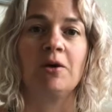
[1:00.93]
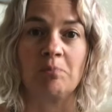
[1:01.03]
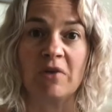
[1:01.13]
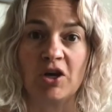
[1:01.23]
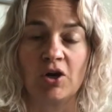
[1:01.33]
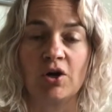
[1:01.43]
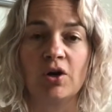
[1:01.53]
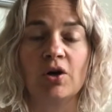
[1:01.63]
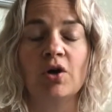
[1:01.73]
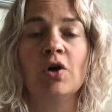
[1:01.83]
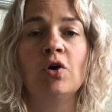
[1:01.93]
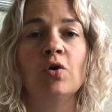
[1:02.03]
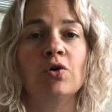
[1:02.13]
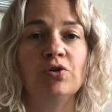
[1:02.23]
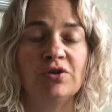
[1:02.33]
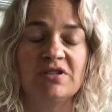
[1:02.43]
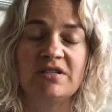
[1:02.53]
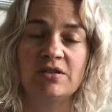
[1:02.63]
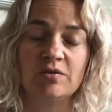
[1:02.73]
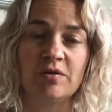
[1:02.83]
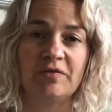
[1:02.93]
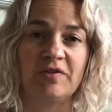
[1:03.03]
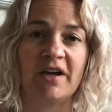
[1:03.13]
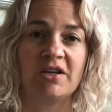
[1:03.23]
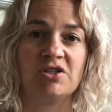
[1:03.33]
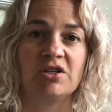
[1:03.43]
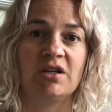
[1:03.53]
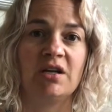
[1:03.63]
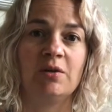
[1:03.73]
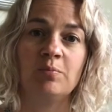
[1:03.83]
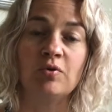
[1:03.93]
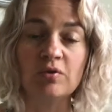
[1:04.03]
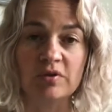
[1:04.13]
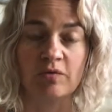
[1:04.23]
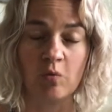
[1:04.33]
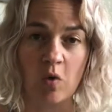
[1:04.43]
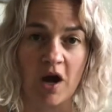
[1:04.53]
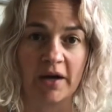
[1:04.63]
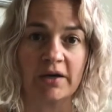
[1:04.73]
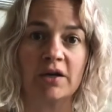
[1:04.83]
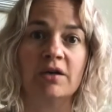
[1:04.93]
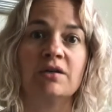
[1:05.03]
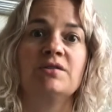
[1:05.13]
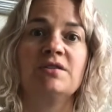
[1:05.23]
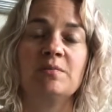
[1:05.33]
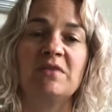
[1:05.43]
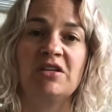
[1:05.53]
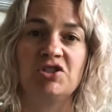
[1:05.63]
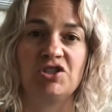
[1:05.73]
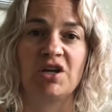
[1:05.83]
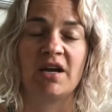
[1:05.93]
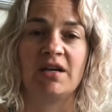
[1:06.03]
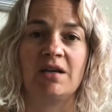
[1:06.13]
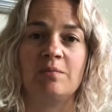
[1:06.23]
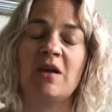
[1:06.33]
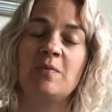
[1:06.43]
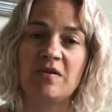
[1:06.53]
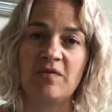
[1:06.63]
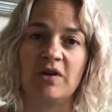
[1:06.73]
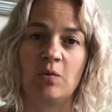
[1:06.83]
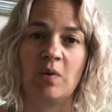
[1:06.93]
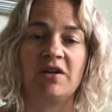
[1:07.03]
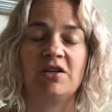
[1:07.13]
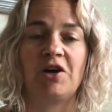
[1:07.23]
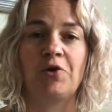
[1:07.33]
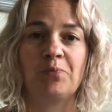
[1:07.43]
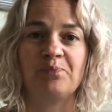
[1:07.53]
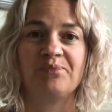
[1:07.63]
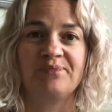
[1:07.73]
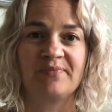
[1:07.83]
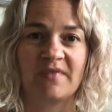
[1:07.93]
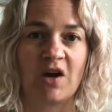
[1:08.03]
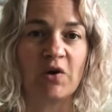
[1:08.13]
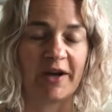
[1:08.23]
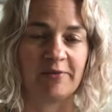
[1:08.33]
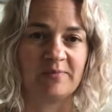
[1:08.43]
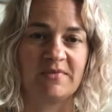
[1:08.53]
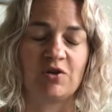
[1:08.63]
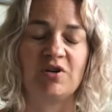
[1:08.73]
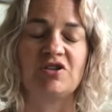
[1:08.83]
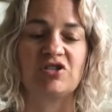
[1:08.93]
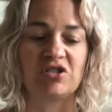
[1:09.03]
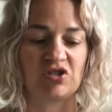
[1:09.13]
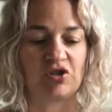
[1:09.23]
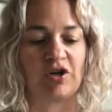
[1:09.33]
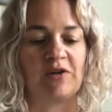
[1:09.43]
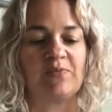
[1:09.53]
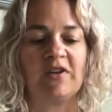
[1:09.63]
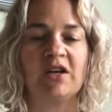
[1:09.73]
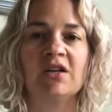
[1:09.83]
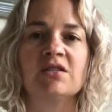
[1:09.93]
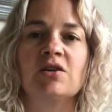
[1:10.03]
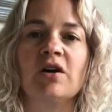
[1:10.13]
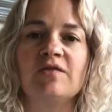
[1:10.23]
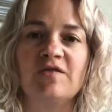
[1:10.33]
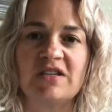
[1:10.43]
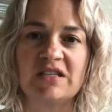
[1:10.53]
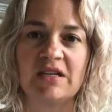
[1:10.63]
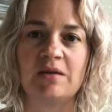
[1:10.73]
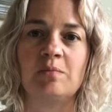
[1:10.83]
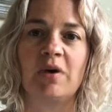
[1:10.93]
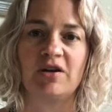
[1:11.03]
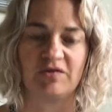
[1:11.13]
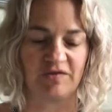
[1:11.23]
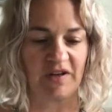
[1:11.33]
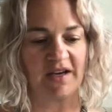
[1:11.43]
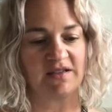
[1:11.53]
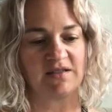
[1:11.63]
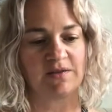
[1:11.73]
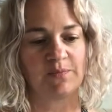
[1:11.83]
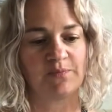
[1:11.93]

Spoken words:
a mirror, or you could see your reflection in a pool of water or something shiny, maybe even a window. Okay, so here's the story. It's called Visiting Butterflies.